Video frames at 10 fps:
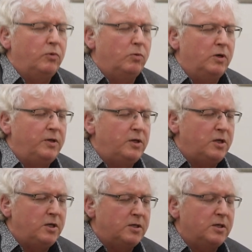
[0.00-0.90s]
one that
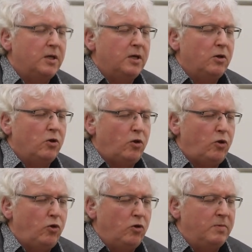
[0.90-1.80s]
is
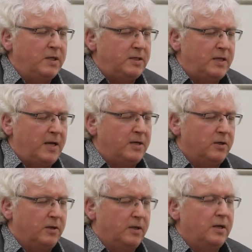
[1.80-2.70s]
human
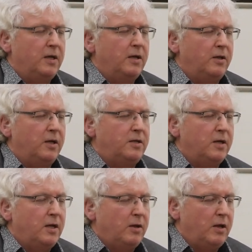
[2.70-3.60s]
centered, that
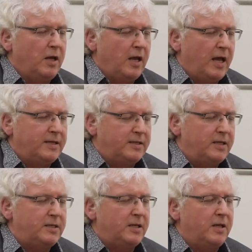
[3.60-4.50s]

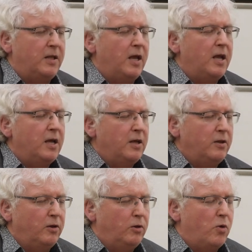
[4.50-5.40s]
exists in the,
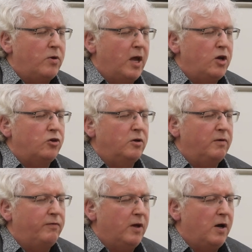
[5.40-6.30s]
the location
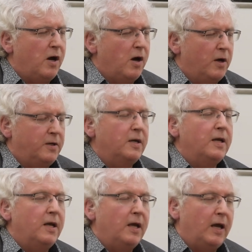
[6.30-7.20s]
of the heart
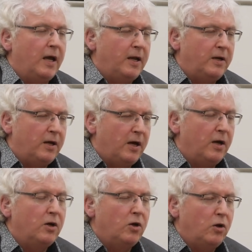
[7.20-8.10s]
and
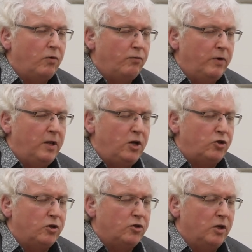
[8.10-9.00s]
our
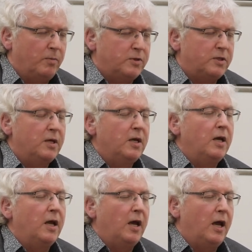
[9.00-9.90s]
relationships
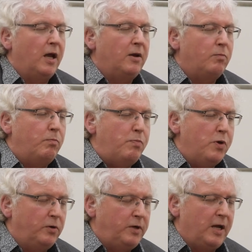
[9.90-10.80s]
and
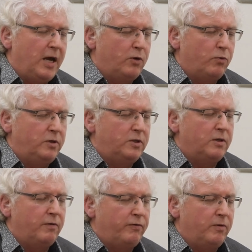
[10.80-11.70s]
building
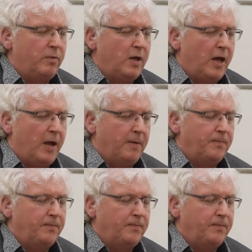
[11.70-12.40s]
outwards from there.